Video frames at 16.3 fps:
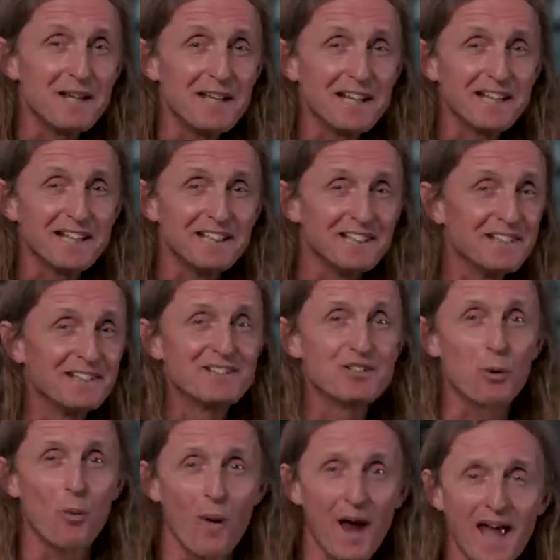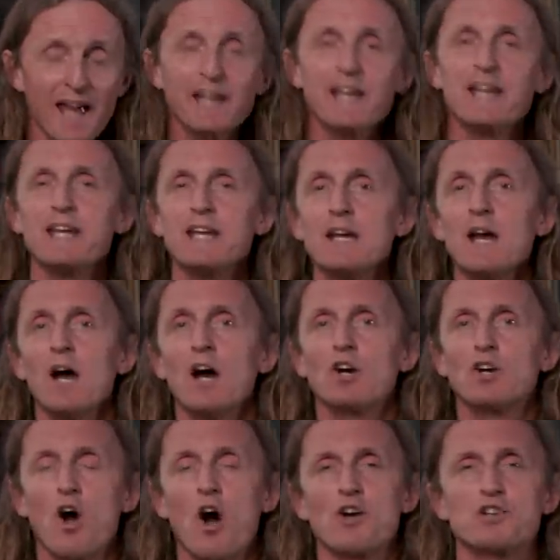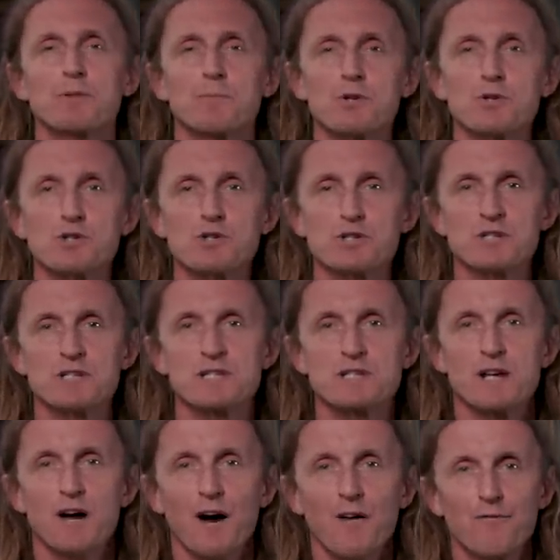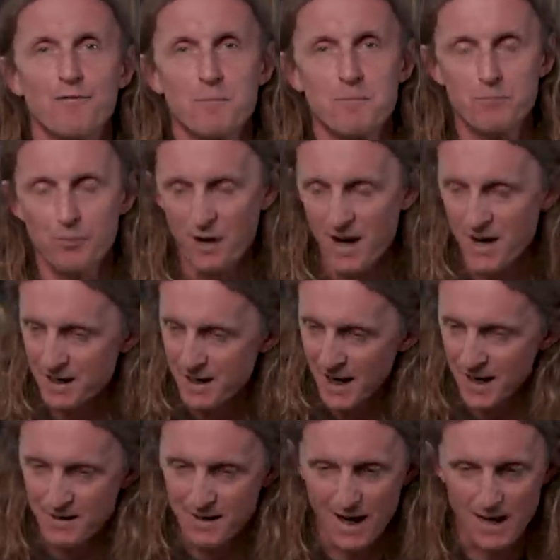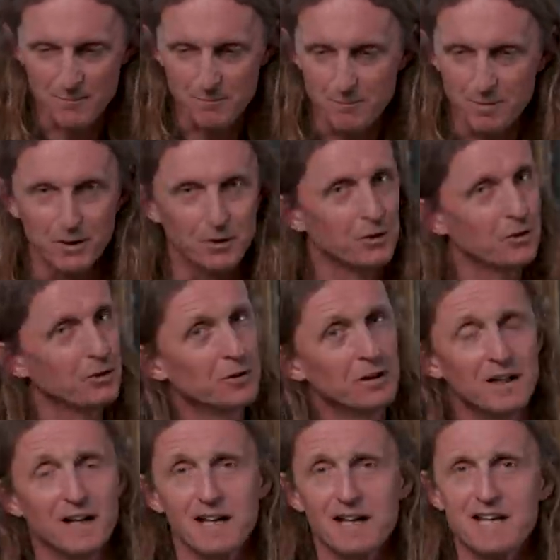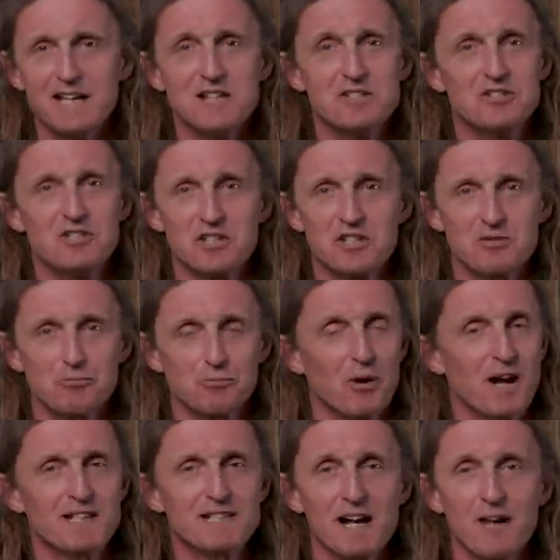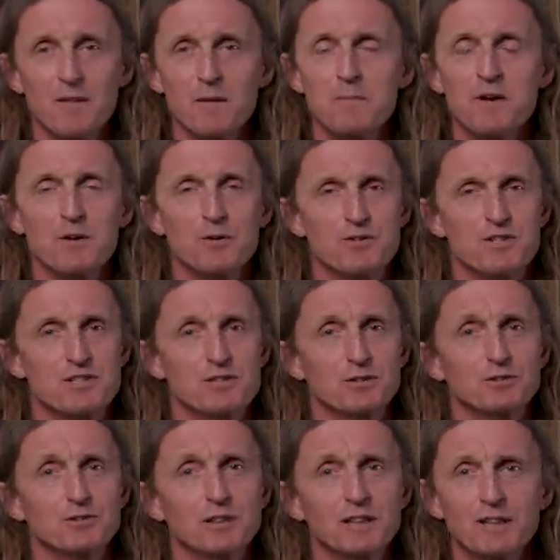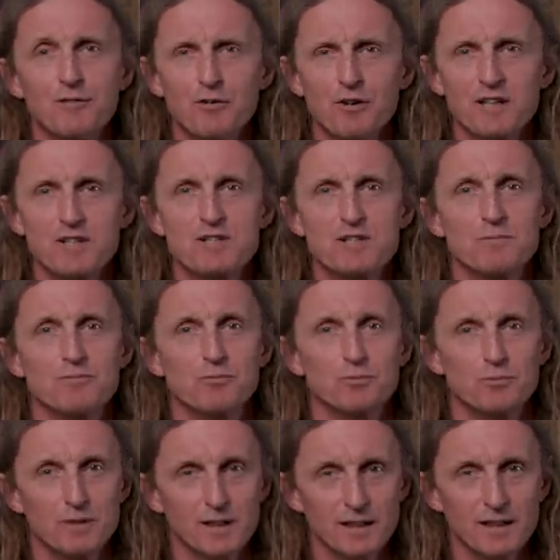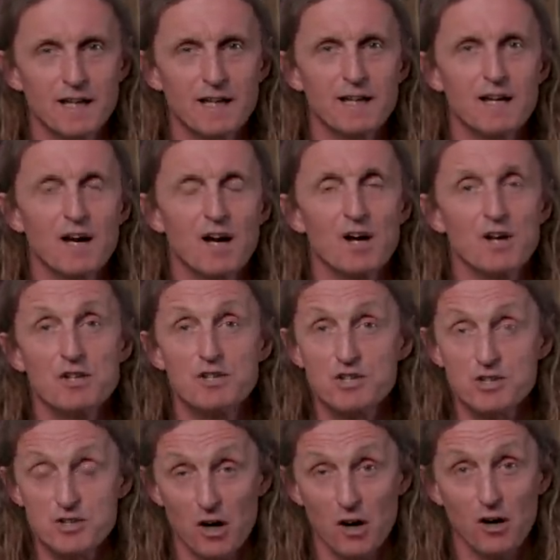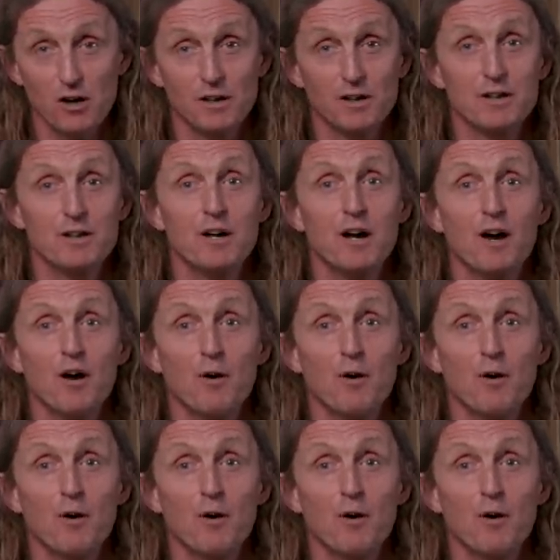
picking, twangy contributions from Brent and Bill. He's just right down the middle, still delivering some really solid